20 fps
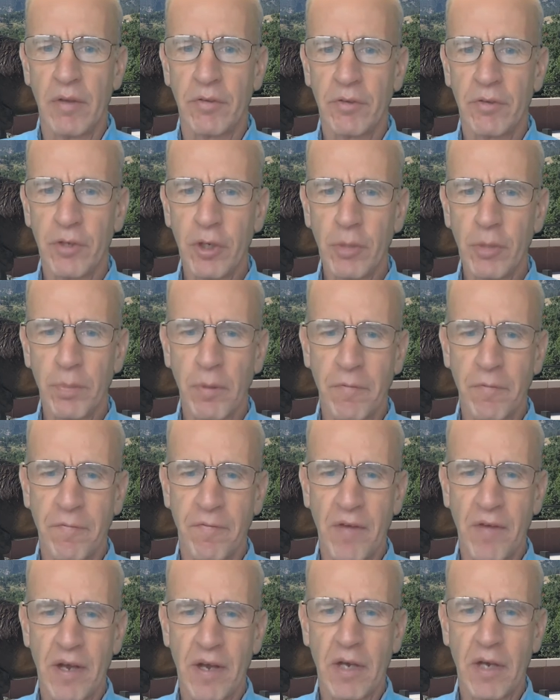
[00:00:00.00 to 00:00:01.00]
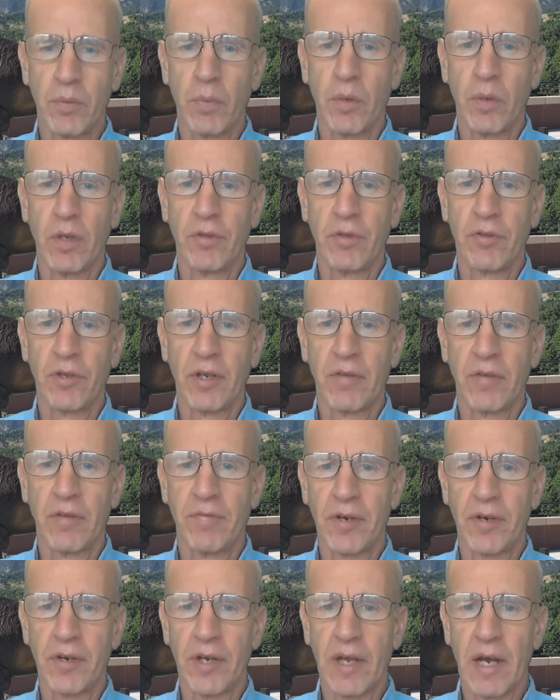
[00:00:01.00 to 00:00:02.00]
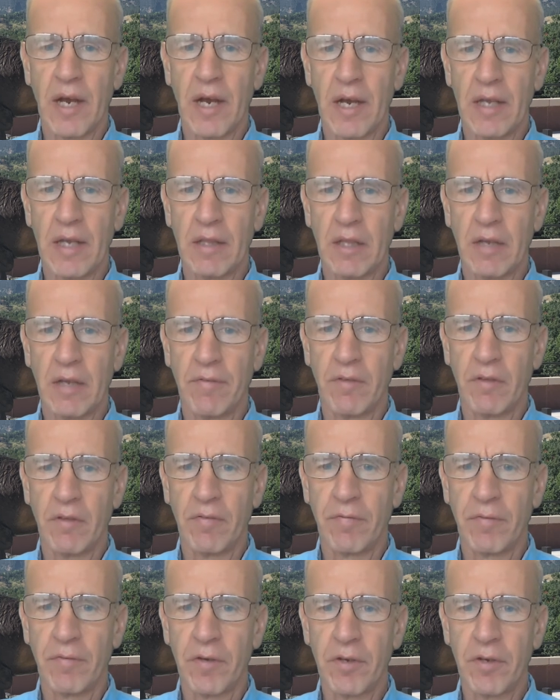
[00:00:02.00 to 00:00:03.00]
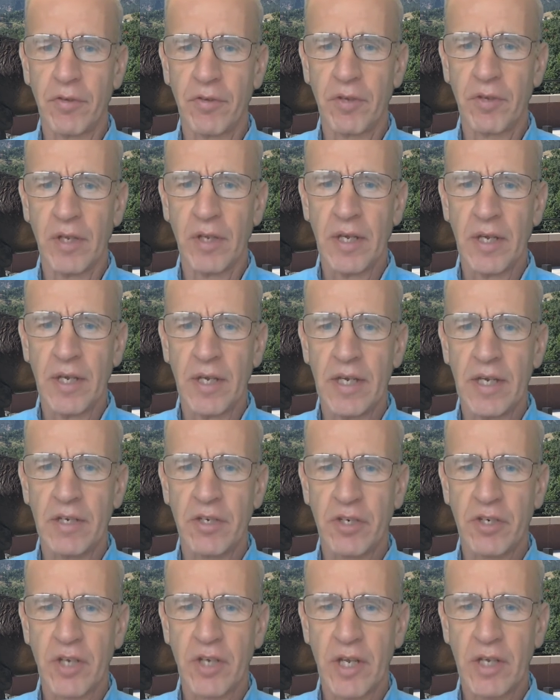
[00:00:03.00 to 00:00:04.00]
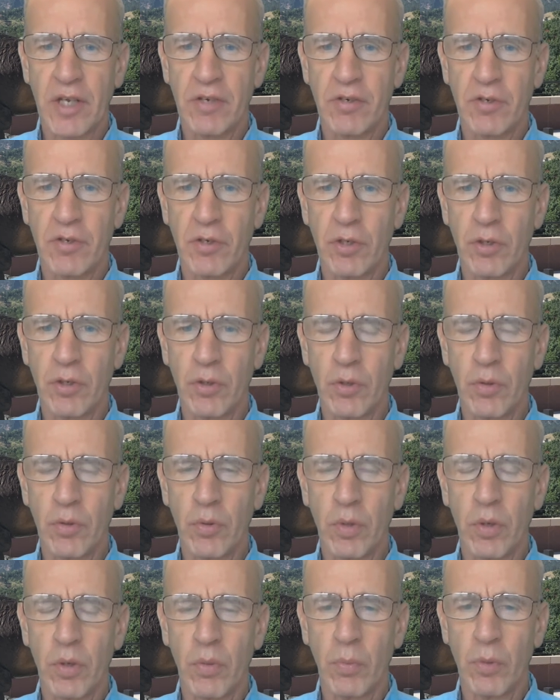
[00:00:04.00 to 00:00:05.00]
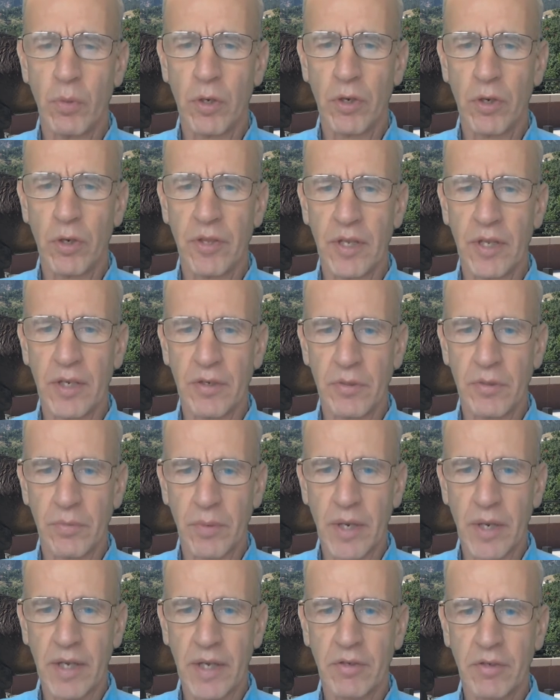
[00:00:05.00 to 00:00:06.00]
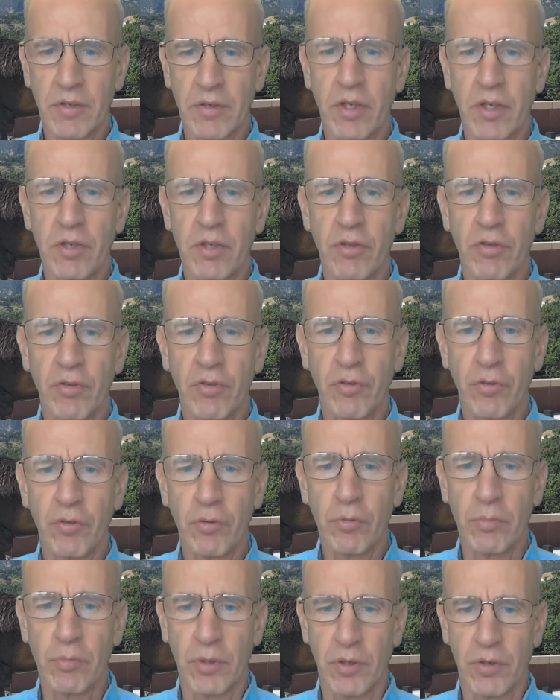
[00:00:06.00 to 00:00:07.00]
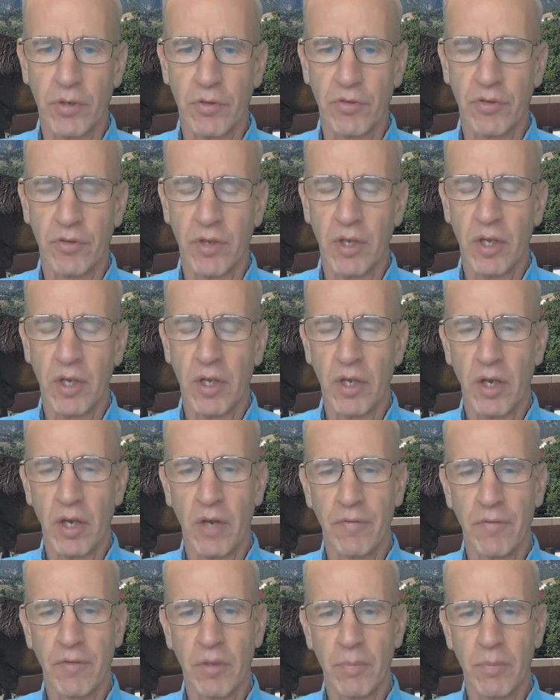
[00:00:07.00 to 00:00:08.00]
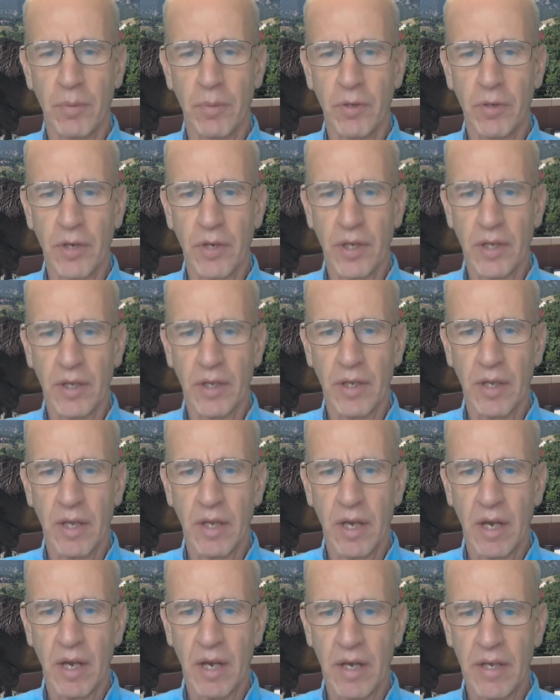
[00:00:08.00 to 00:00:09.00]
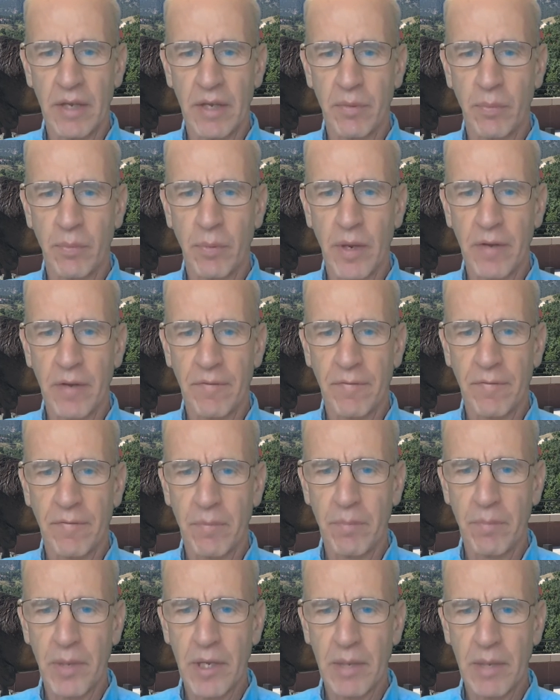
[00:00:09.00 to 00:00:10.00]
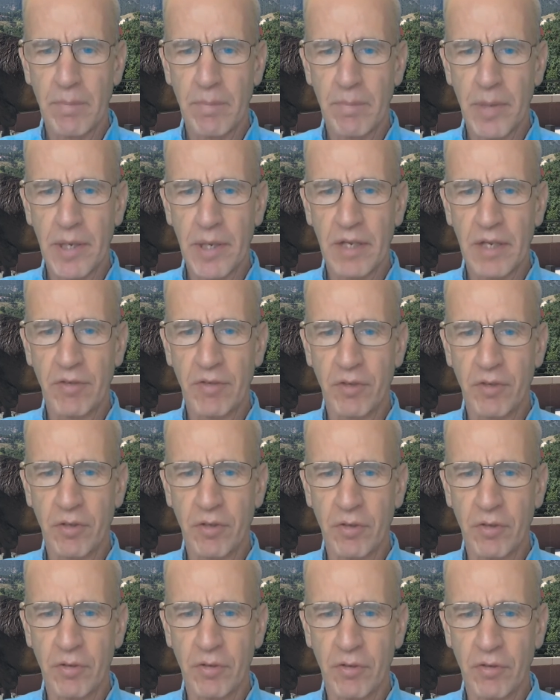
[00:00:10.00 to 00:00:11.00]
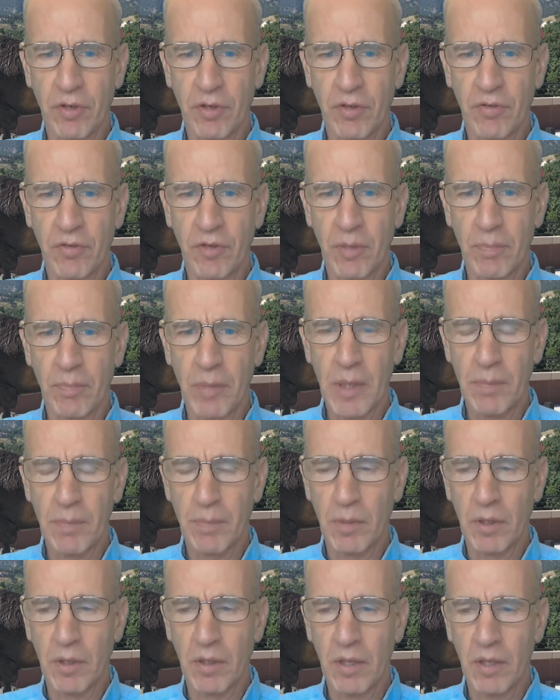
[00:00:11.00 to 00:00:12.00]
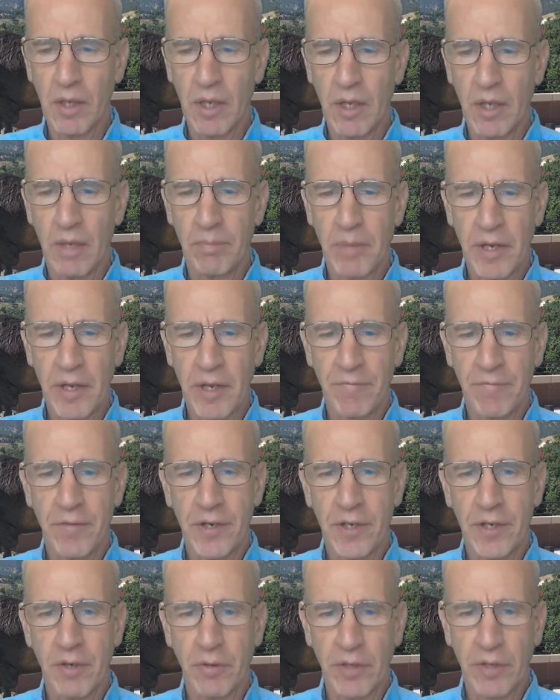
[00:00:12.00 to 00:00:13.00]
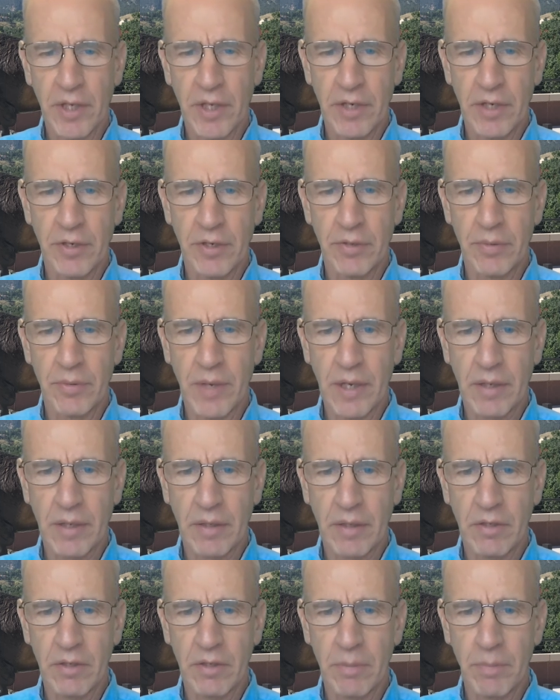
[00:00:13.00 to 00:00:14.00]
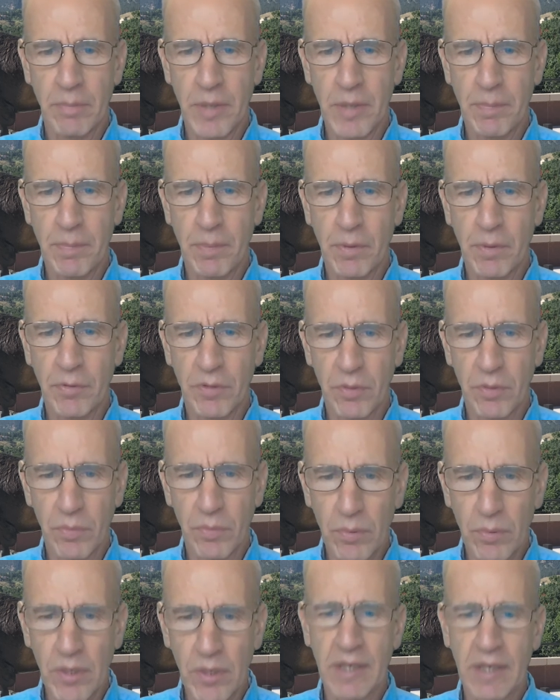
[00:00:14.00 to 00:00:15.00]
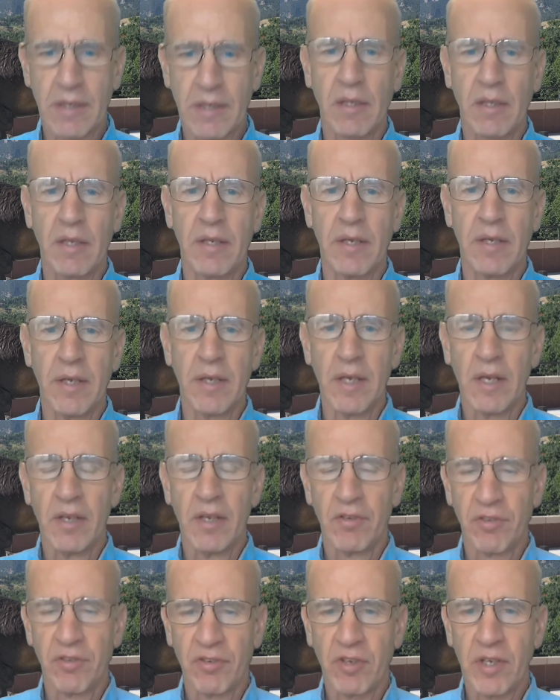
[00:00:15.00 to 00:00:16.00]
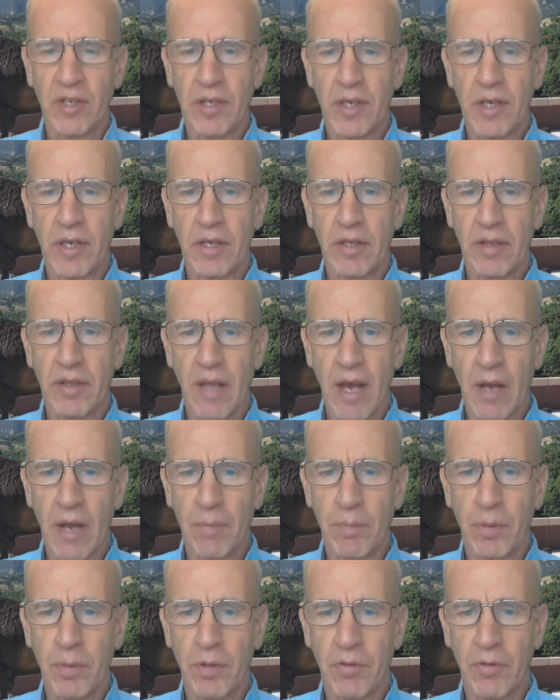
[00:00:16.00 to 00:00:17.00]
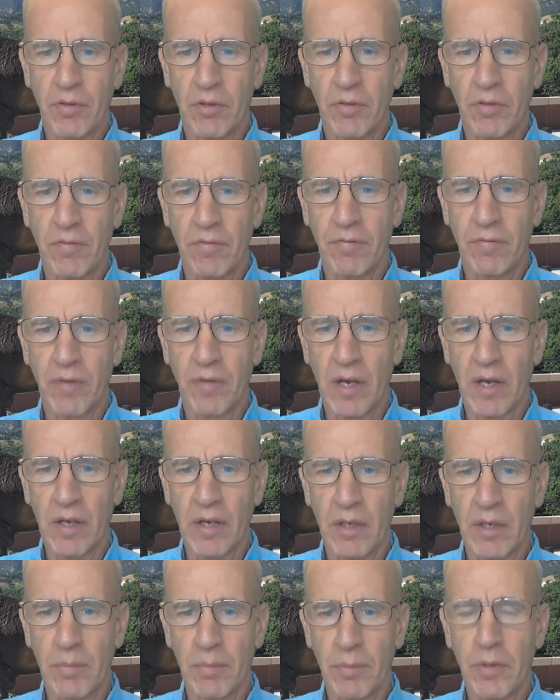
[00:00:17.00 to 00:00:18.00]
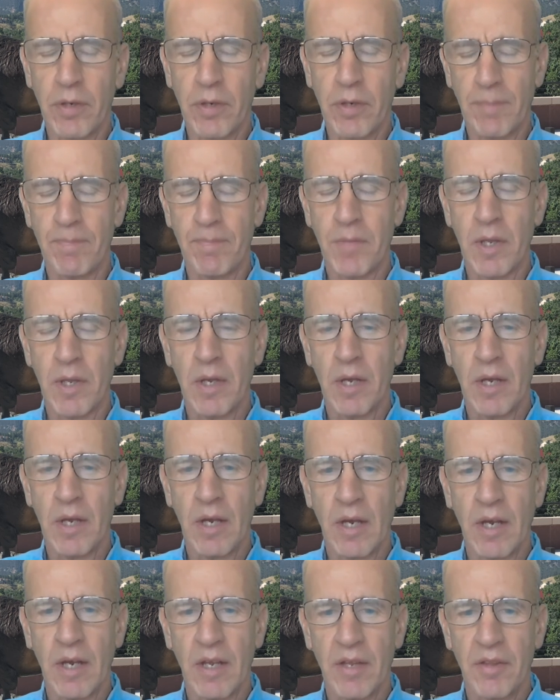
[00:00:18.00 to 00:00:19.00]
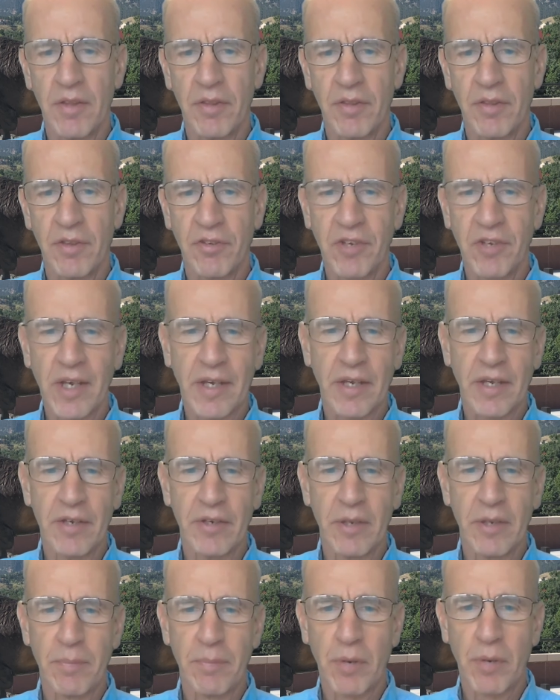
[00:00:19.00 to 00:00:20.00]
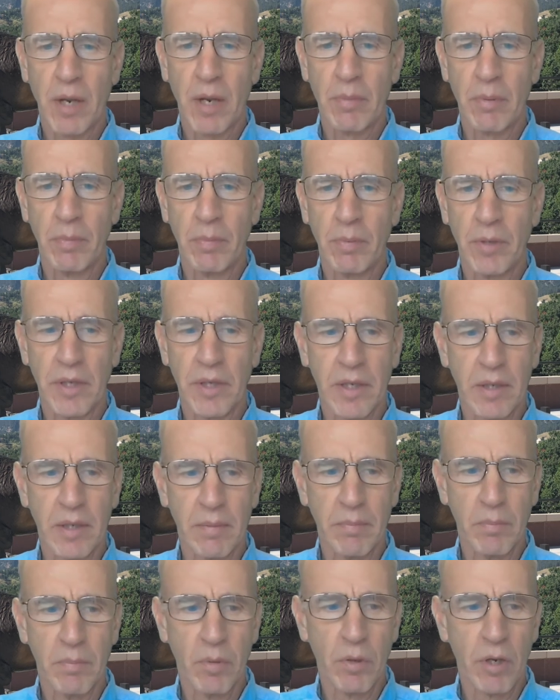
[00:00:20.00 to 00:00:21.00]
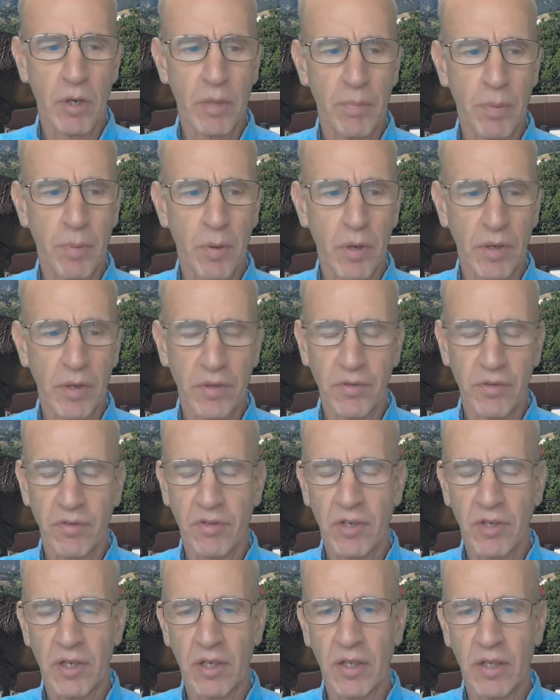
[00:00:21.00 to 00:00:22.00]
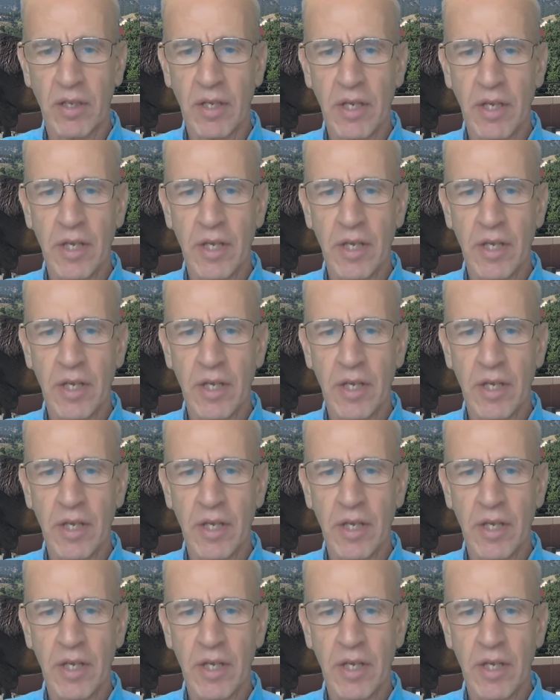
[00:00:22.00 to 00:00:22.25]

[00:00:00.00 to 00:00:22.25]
Two profound ones at a very high level. First, it changed who were the direct consumers of computing. It went from being big institutions and people benefiting only indirectly to people directly seeing outputs of computing. The second, and probably more important still,